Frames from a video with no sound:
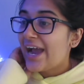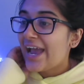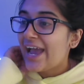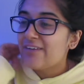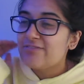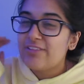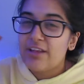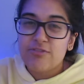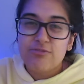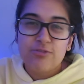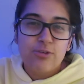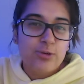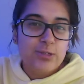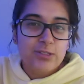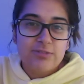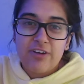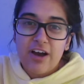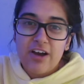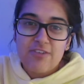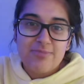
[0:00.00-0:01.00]
I have like
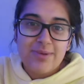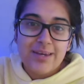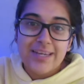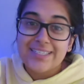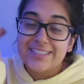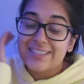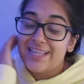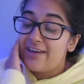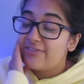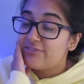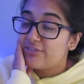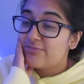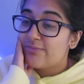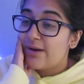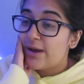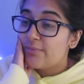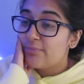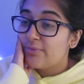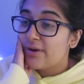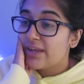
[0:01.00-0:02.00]
45 minutes left of
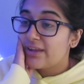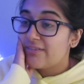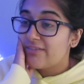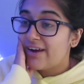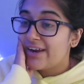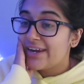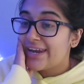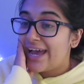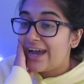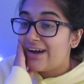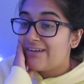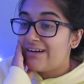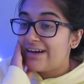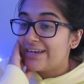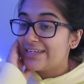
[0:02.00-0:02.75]
my break right now,